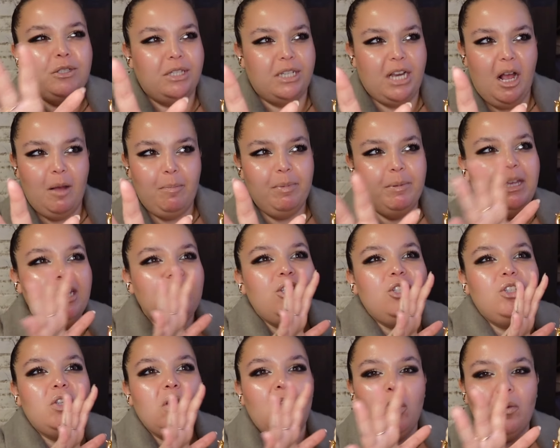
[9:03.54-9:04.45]
stop.
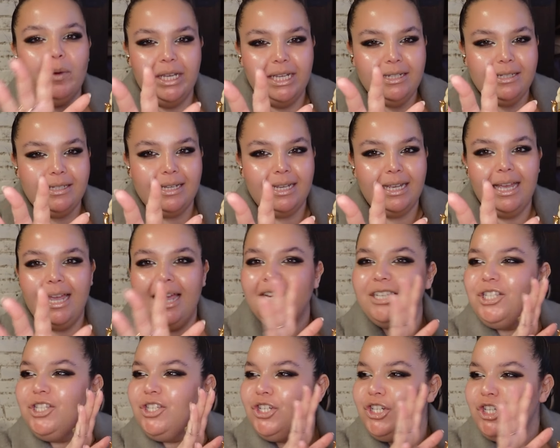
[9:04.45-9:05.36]
It's so easy,
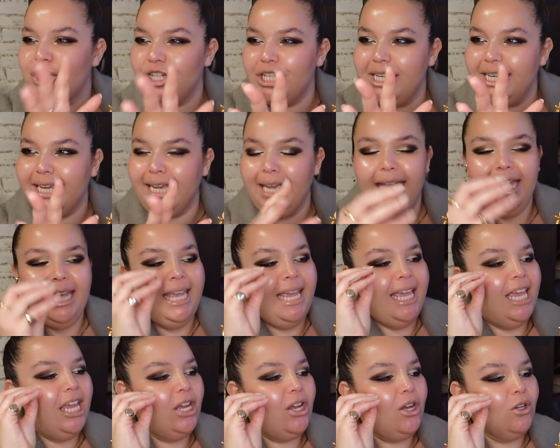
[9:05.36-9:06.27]
it's chic,
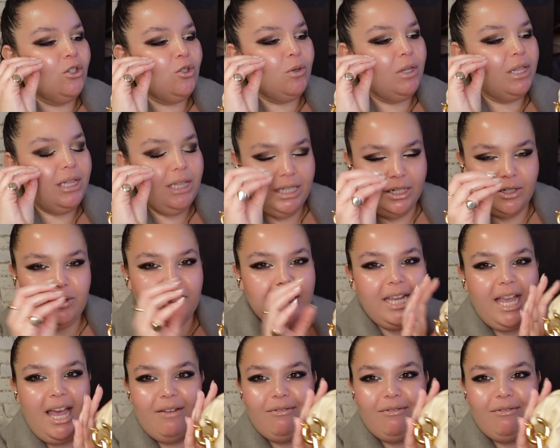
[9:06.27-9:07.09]
it goes with literally